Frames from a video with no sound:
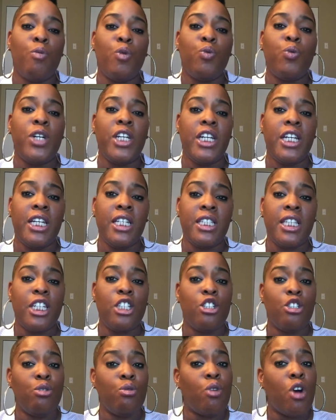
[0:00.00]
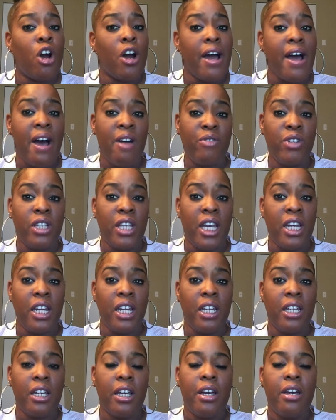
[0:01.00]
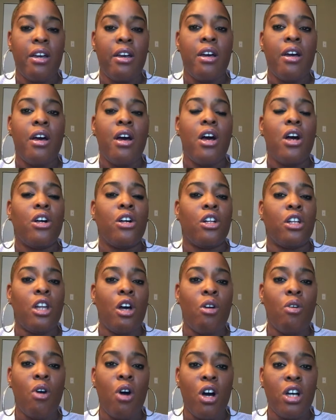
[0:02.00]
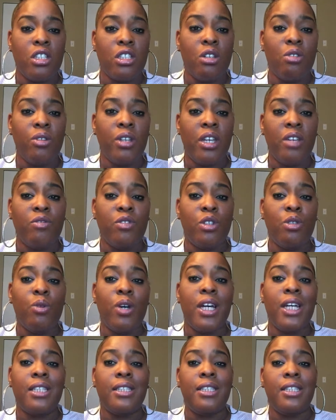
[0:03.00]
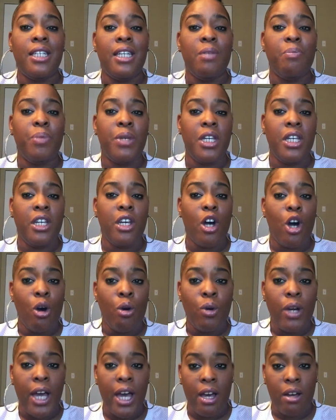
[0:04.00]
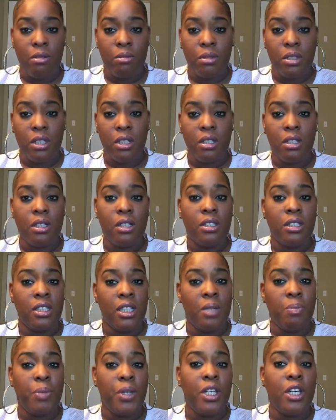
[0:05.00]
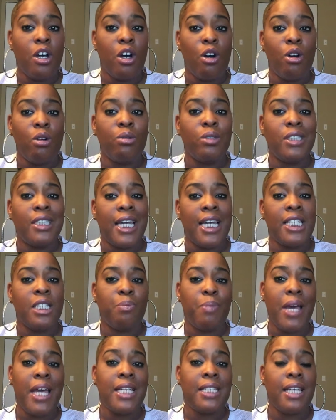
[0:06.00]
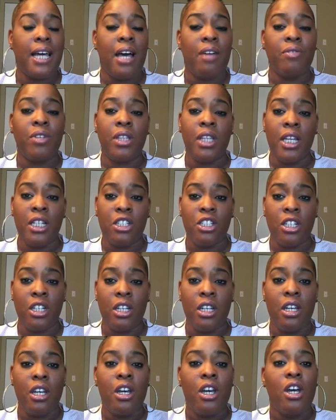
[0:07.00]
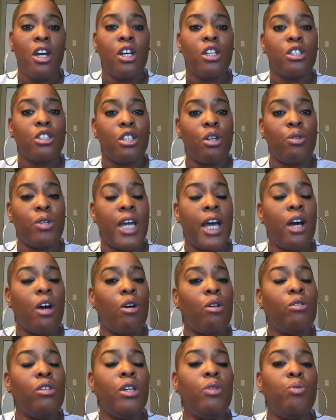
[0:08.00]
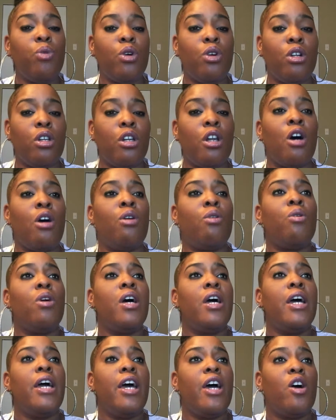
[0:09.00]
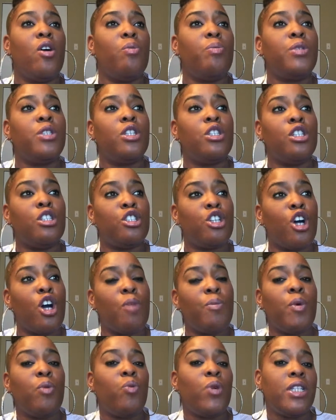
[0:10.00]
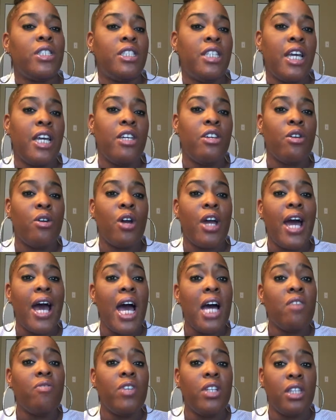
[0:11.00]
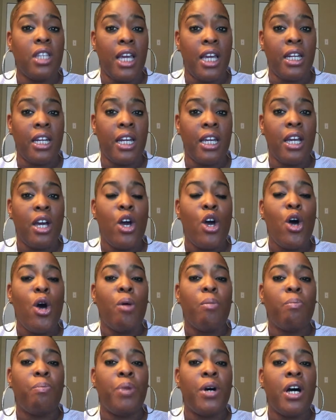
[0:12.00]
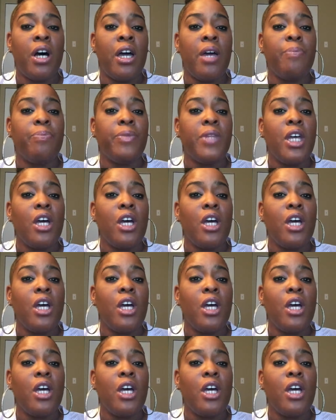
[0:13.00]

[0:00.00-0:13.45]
when it is that you are ovulating. Glow also gives you a DPO count. DPO, days past ovulation. So not only will Glow help to determine what day you're ovulating, but